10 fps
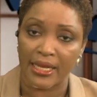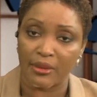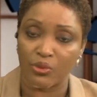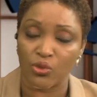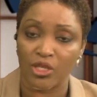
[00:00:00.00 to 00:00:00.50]
in
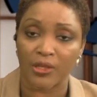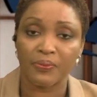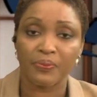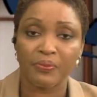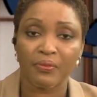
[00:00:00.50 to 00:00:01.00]
Abuja.
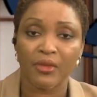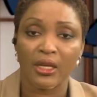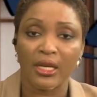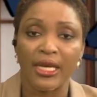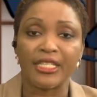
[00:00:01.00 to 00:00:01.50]

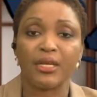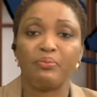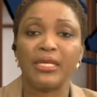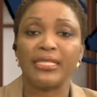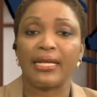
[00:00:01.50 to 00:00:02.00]
He
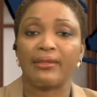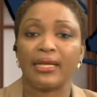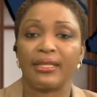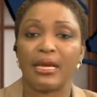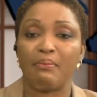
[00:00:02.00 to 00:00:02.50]
submitted
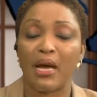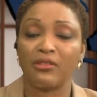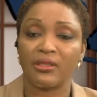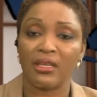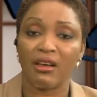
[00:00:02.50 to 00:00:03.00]
that the
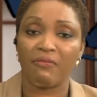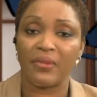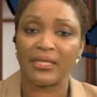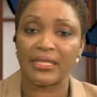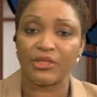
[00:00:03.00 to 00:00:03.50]
amount the
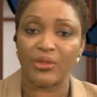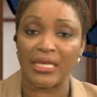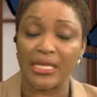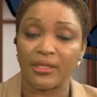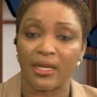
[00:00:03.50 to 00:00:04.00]
government is
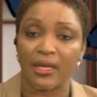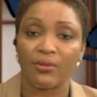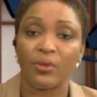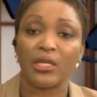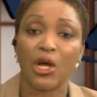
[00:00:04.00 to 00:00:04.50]

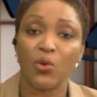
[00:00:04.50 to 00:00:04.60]
releasing will